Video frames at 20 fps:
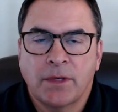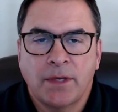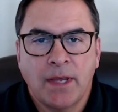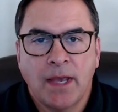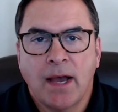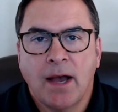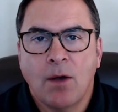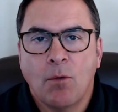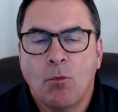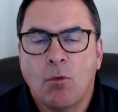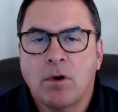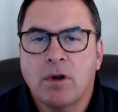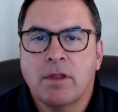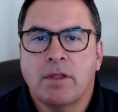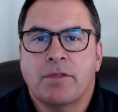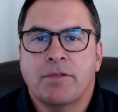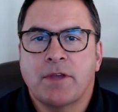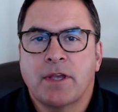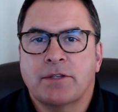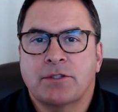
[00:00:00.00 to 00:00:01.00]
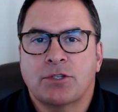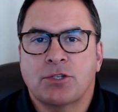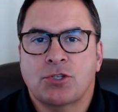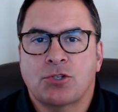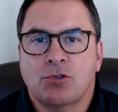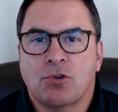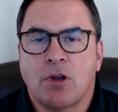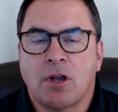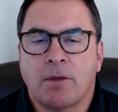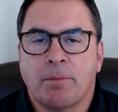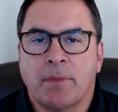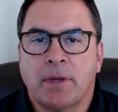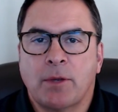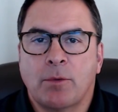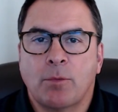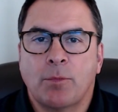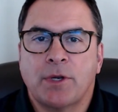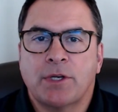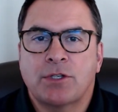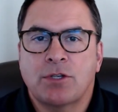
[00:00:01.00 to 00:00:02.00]
Yeah, one of the things that struck me
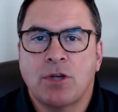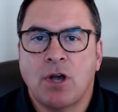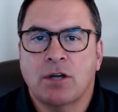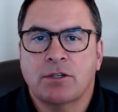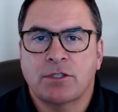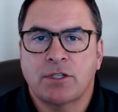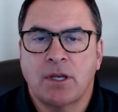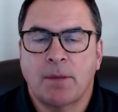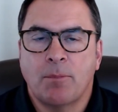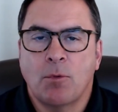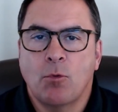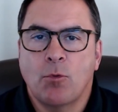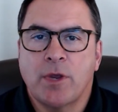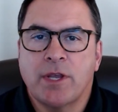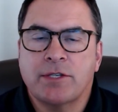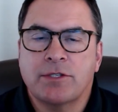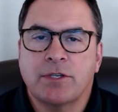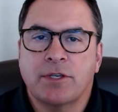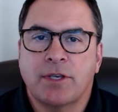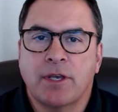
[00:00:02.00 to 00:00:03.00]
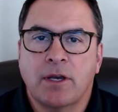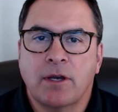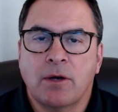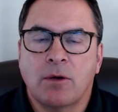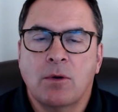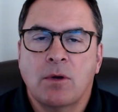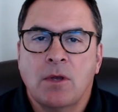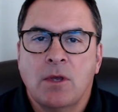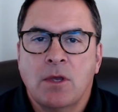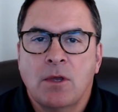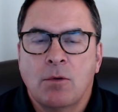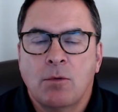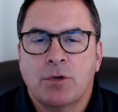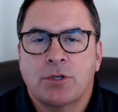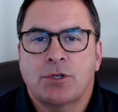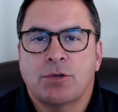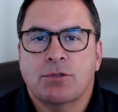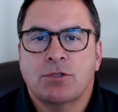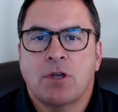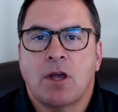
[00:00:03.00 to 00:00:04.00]
when we talked a couple of weeks ago
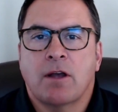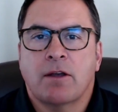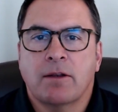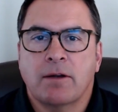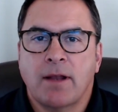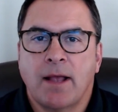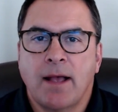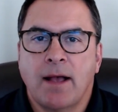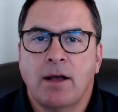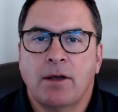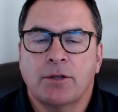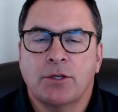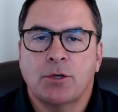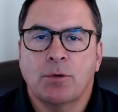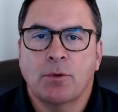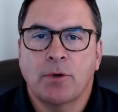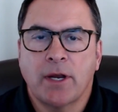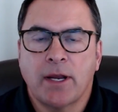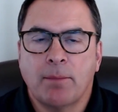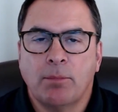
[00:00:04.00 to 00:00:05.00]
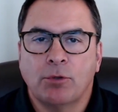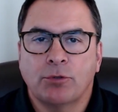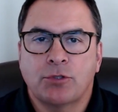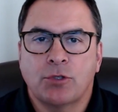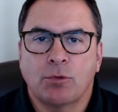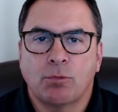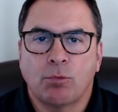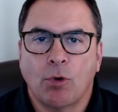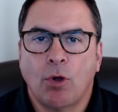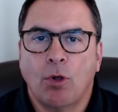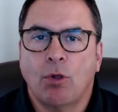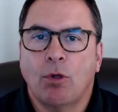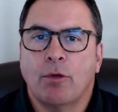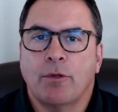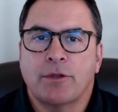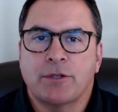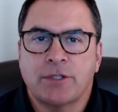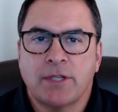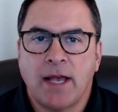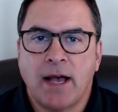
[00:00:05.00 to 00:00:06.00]
was you're talking how you were able to
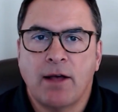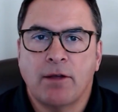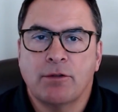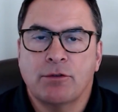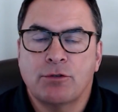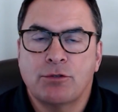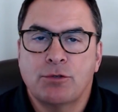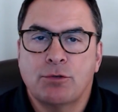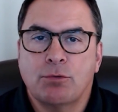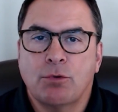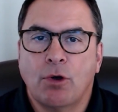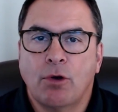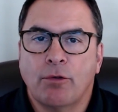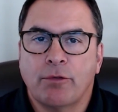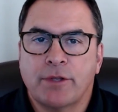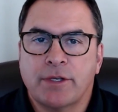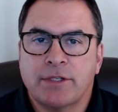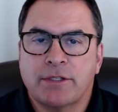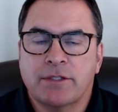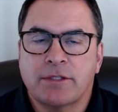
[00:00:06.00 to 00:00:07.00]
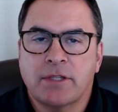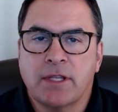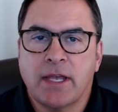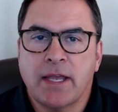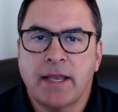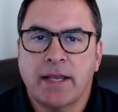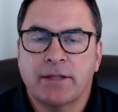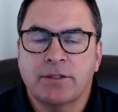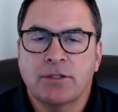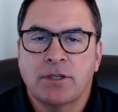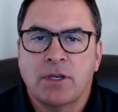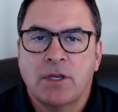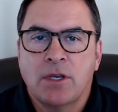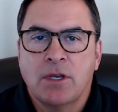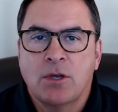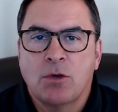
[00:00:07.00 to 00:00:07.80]
roll this out and do all these things